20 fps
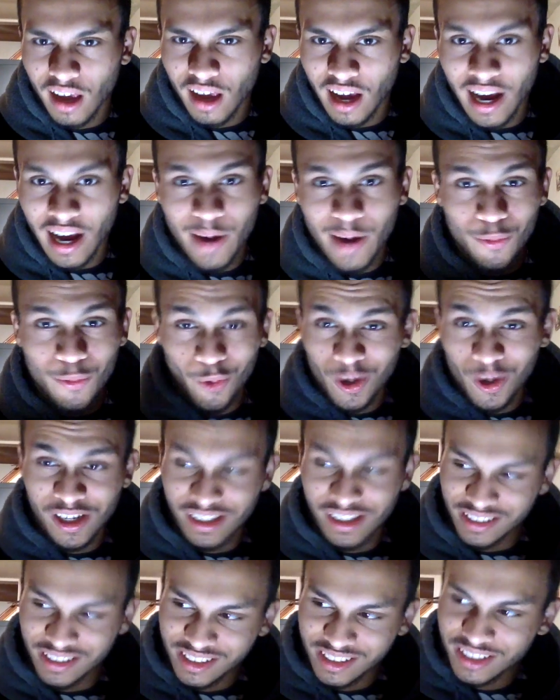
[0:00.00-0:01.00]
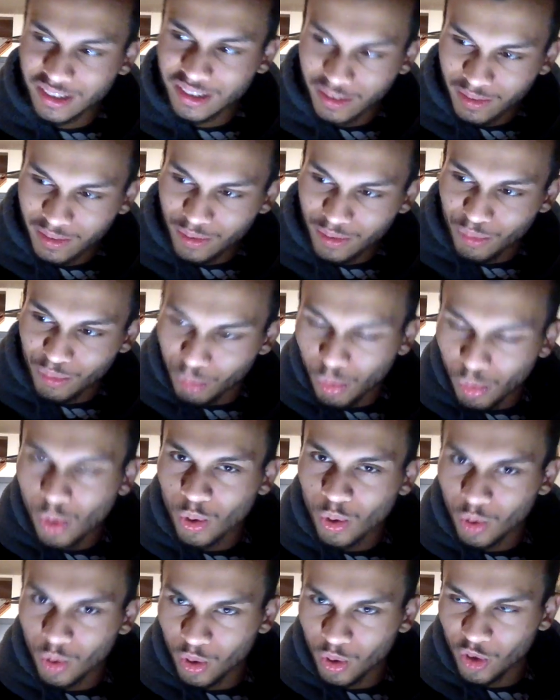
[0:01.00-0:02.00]
I was
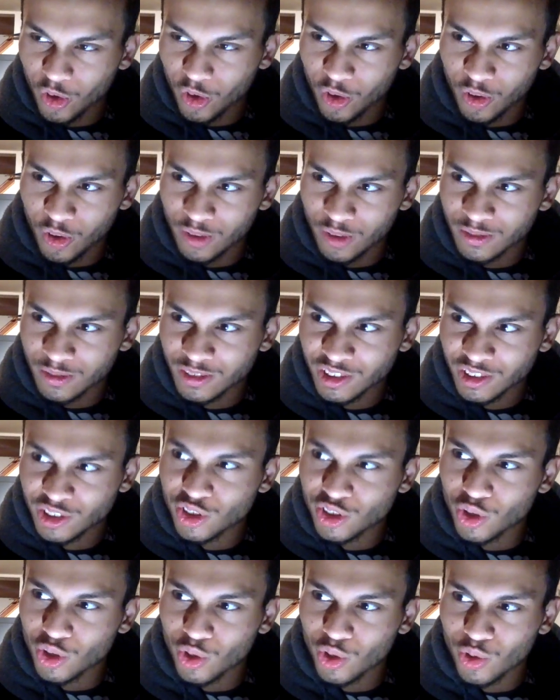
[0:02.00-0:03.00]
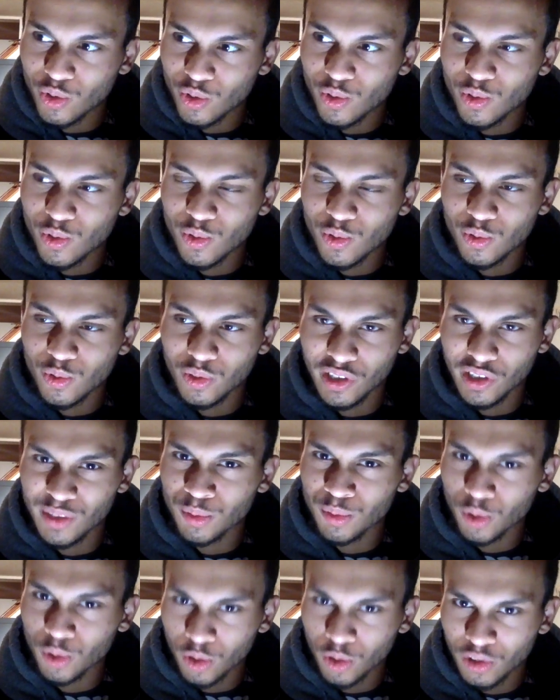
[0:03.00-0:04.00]
more so
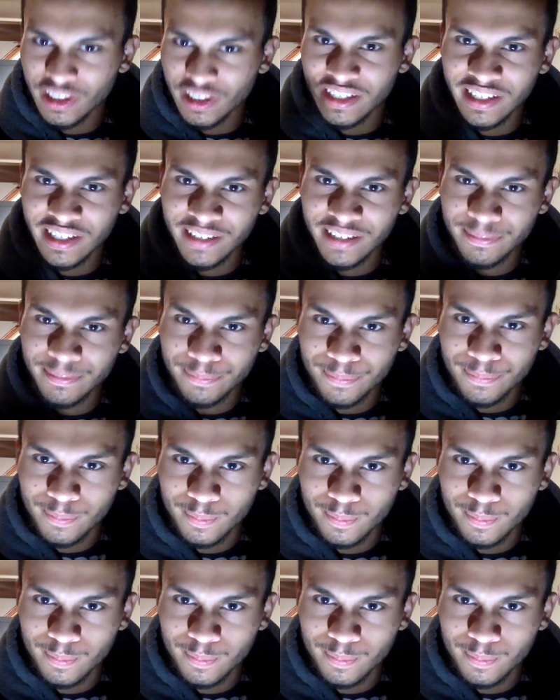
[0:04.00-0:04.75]
liberal leaning